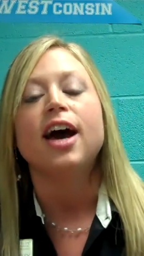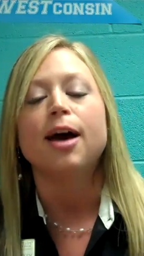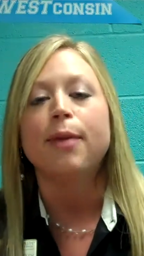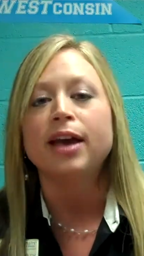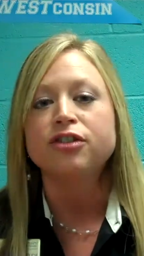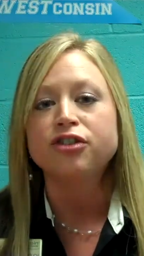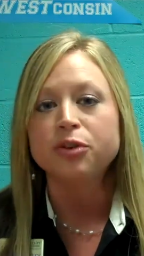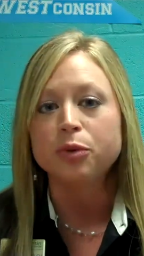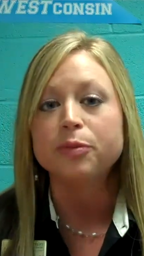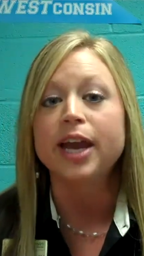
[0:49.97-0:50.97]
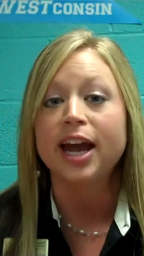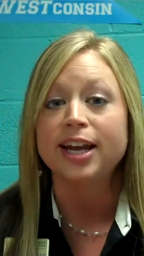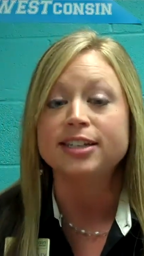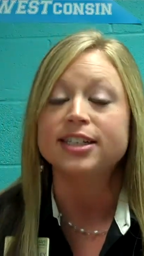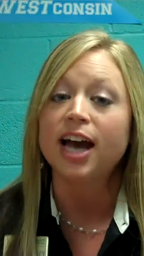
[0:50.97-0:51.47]
um, as she will be
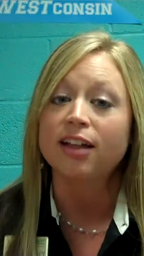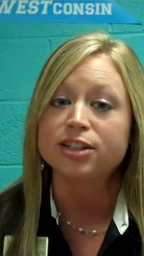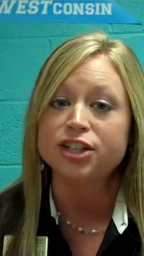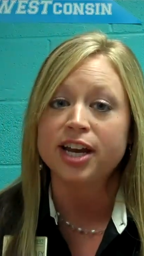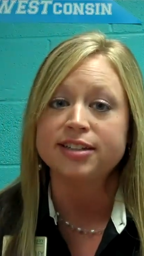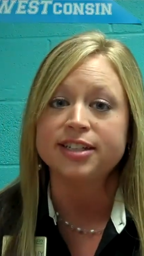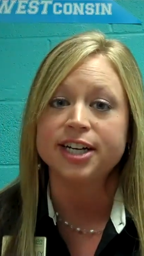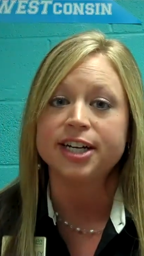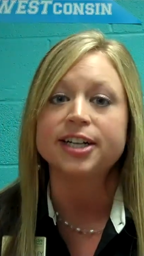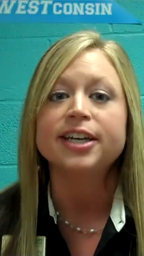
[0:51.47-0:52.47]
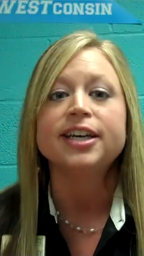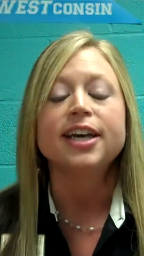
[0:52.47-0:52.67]
heading to college next year.